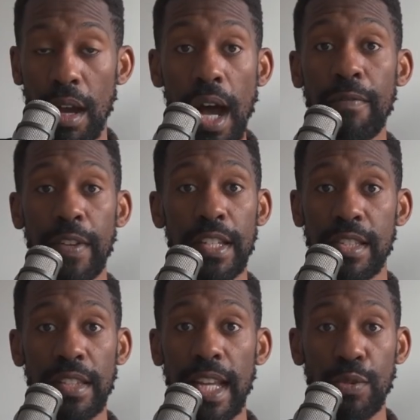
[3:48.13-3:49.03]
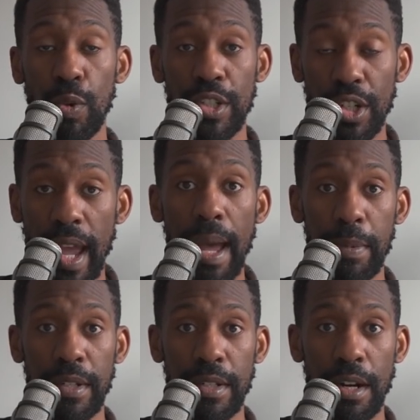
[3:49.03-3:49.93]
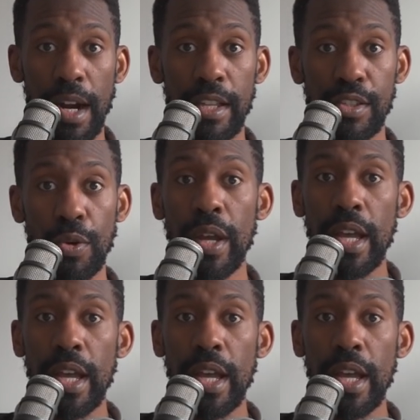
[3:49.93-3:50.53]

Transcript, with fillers: obvious that that's what should happen. All right, so